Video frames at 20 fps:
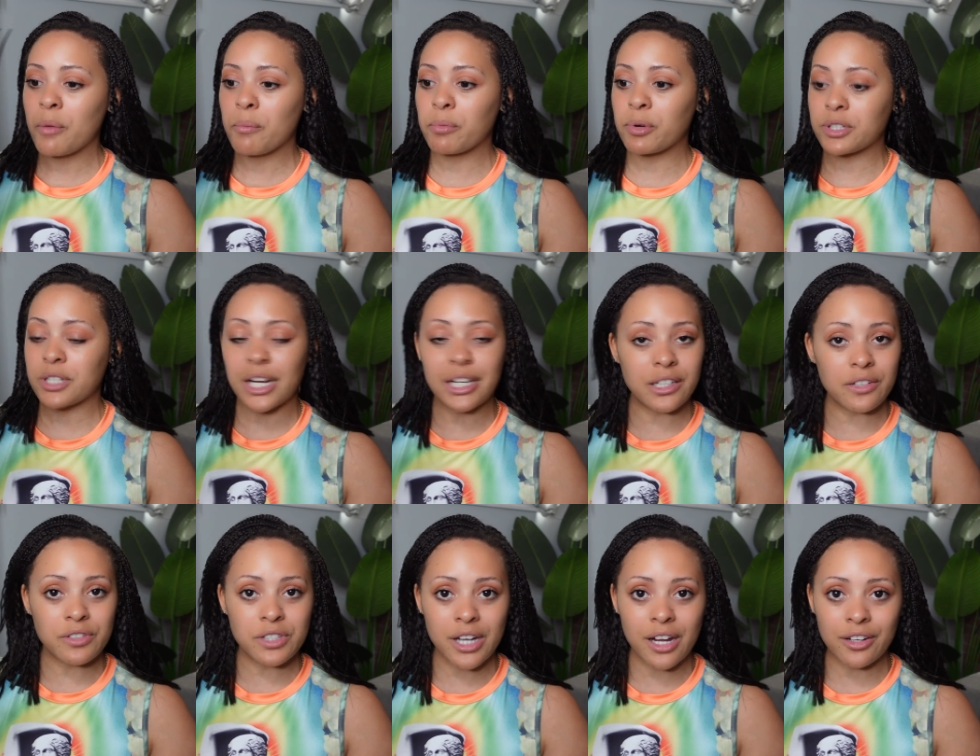
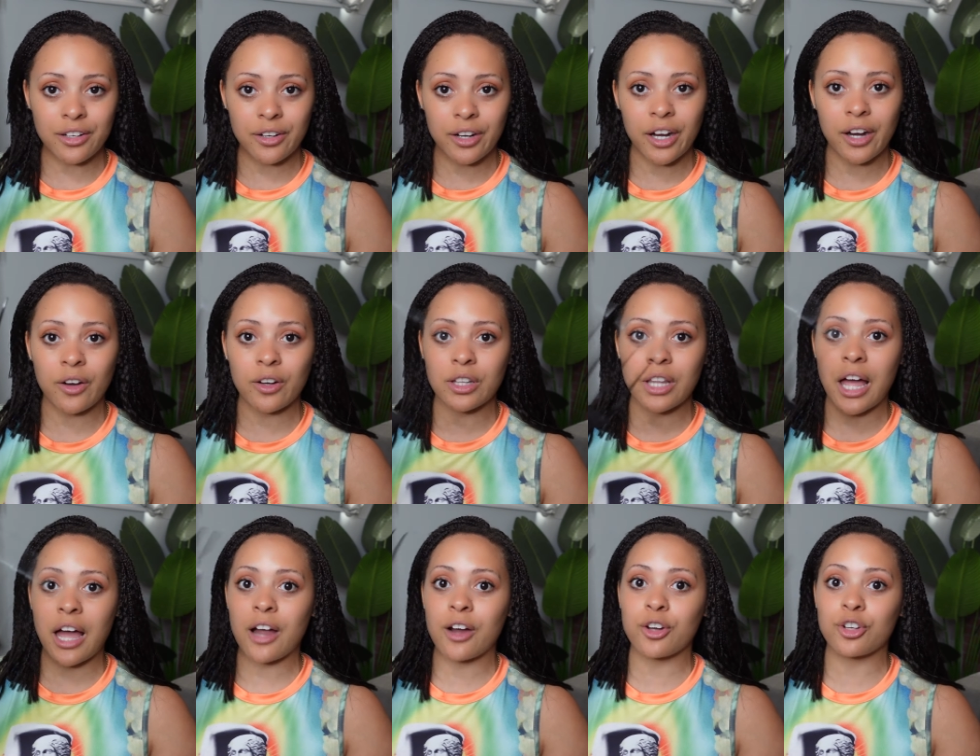protective style your hair a
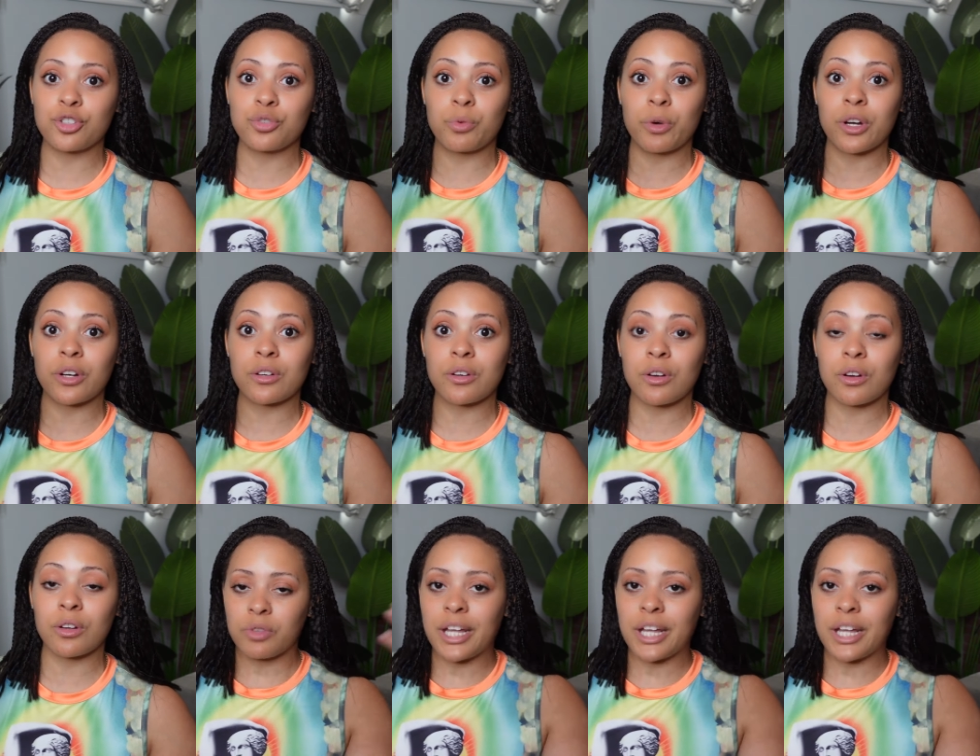lot or you wear